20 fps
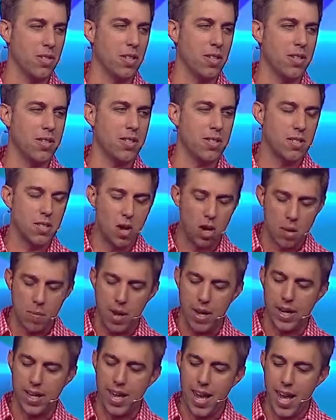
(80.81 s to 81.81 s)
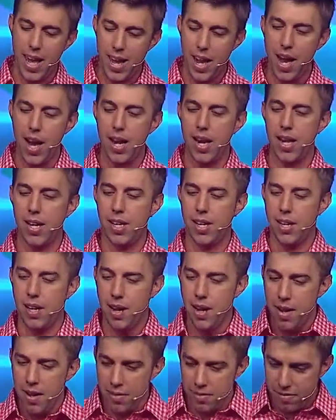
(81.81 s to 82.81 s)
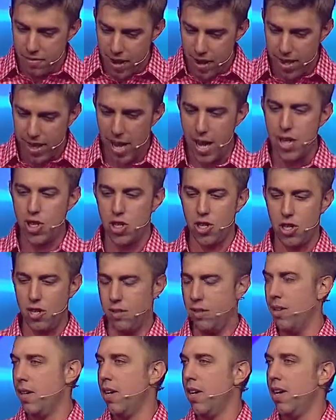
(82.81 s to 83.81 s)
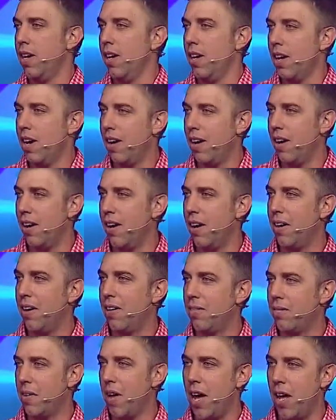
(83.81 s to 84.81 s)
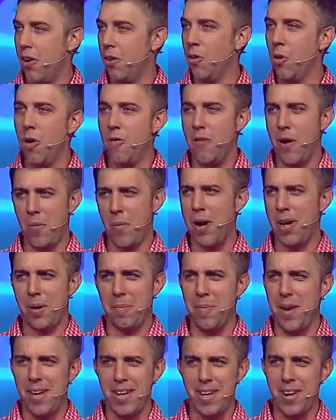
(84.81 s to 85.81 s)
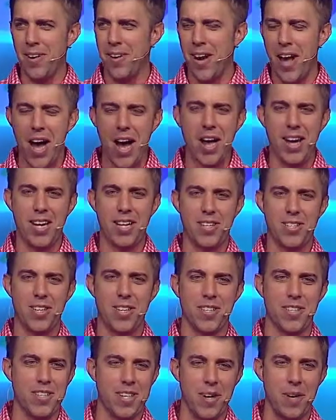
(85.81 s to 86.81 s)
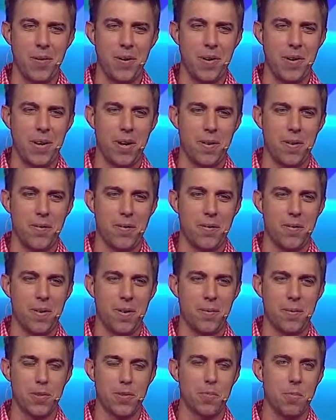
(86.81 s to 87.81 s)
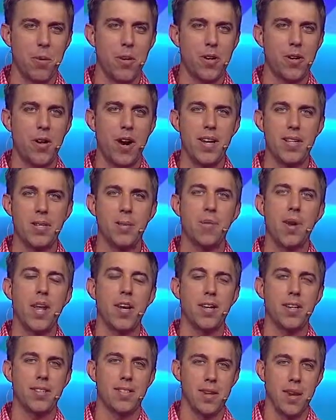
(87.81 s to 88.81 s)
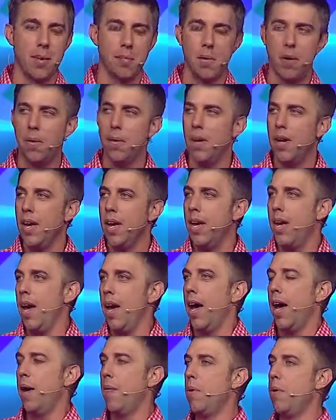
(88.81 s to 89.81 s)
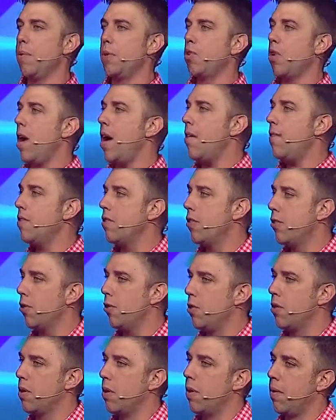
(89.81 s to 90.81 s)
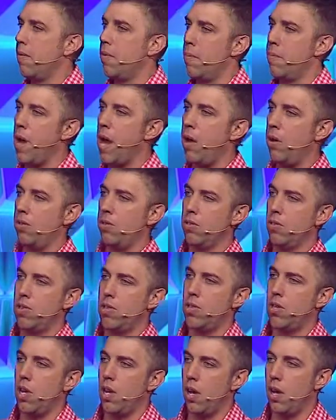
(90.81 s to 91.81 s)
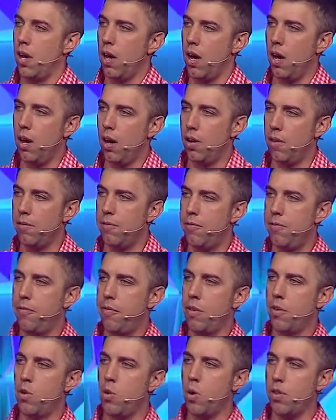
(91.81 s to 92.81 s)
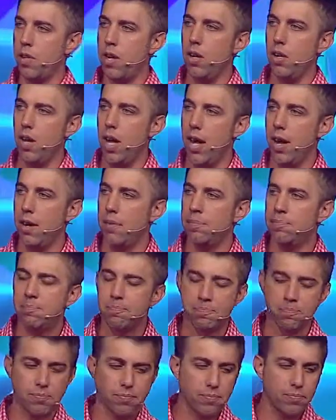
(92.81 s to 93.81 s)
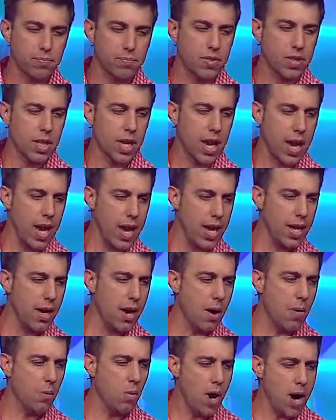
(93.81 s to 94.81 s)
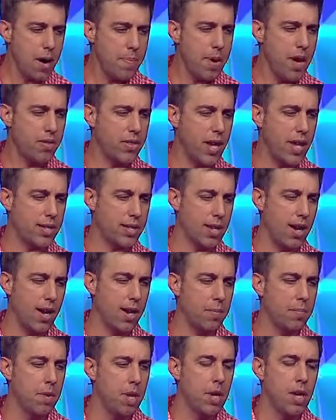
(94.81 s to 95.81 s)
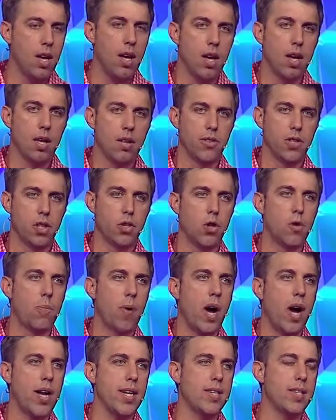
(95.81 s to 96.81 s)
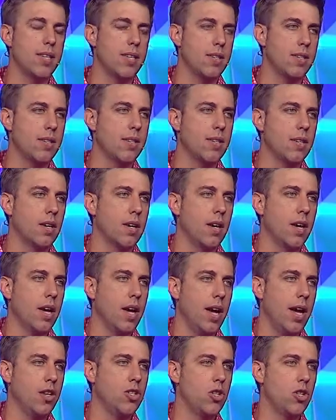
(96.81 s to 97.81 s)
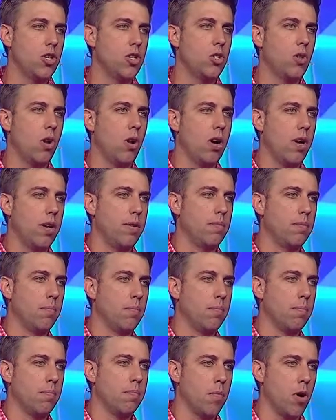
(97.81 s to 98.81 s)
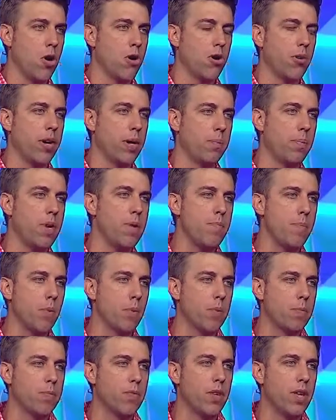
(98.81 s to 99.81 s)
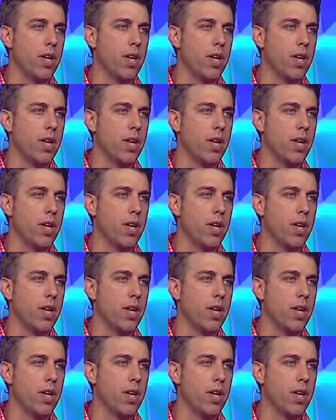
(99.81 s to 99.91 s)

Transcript: Uh, talk about a chaotic vacation. Uh, I don't know if I recommend it or not. It just it, it, it was pretty crazy. We had a good time though. And we were driving through the, the mountains of North Carolina. And right about that time, the group ISIS had just started murdering people.